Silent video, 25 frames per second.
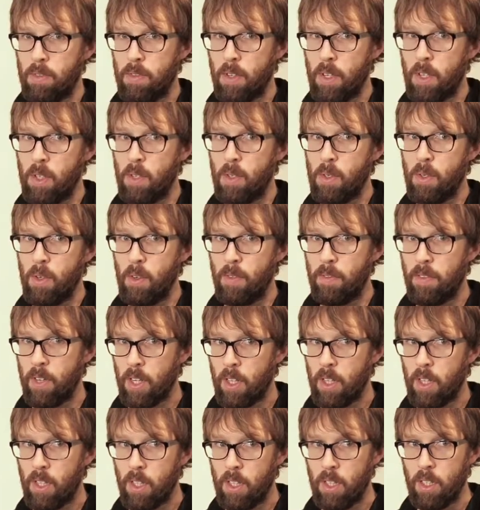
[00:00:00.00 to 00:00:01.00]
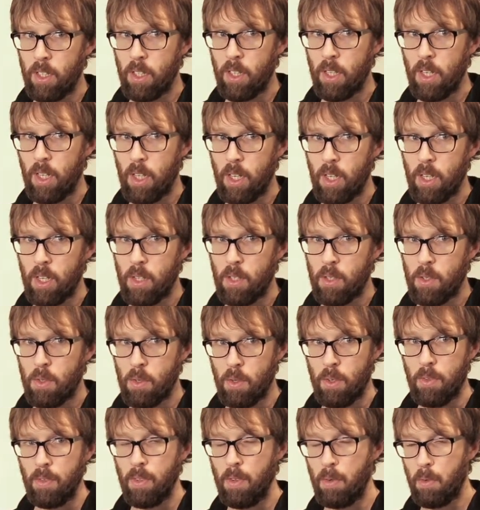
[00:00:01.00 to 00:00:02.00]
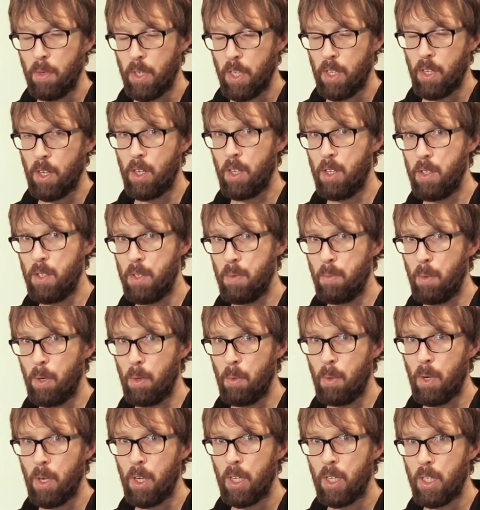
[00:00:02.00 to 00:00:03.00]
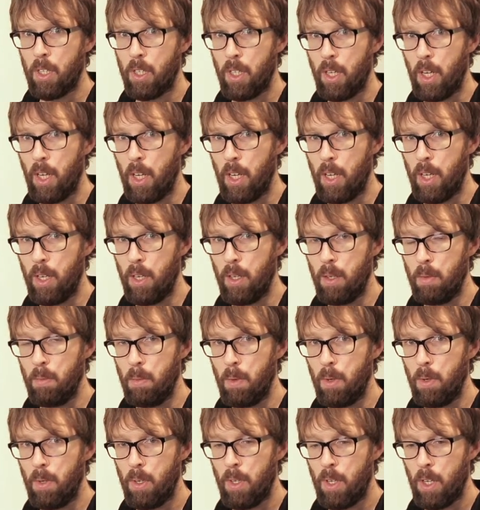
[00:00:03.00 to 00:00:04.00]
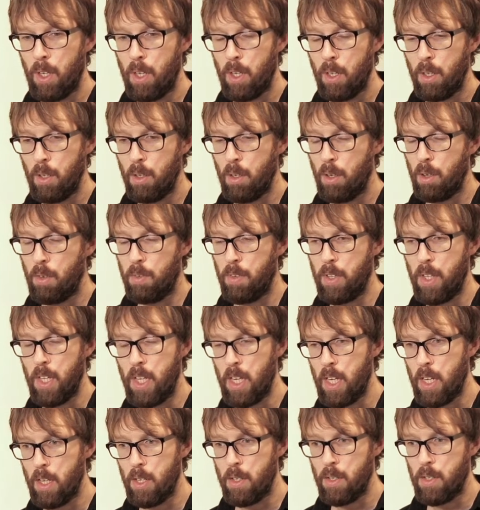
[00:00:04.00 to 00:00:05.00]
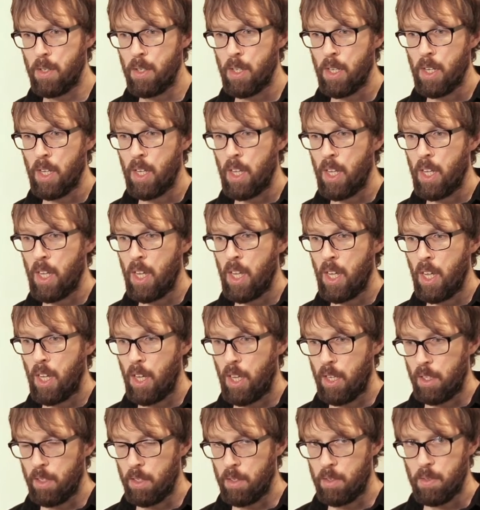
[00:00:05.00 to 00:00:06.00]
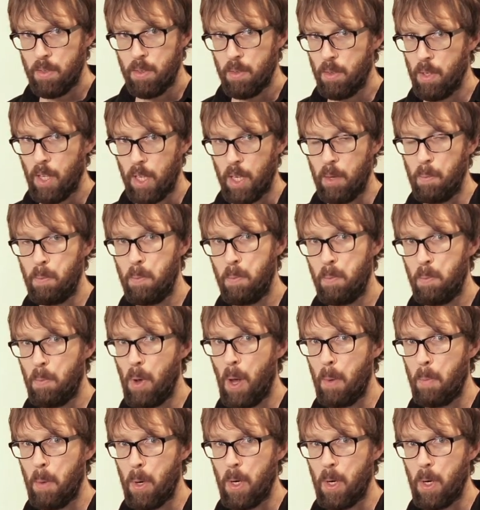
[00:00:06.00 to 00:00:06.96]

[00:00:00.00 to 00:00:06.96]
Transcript: refers to a figure sort of that recurs in my work um, over the years. And it's like a, a